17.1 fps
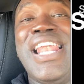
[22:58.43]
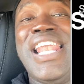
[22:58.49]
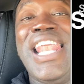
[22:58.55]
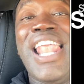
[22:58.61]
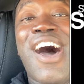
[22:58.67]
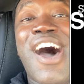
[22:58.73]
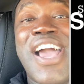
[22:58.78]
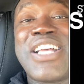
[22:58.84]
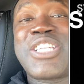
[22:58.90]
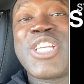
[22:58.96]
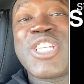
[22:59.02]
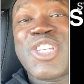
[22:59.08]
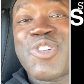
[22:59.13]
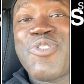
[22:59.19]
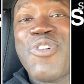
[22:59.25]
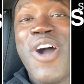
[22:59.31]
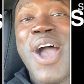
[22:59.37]
like,
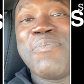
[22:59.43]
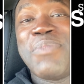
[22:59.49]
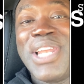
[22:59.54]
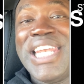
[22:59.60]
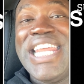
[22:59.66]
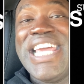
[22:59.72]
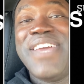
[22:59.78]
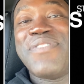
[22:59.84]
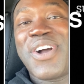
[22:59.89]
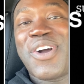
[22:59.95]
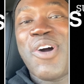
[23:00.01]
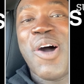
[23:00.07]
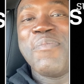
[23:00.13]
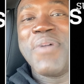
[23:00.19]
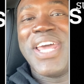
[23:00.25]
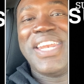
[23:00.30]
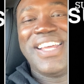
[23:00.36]
subscribe and leave a
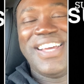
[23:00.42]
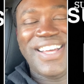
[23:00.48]
comment.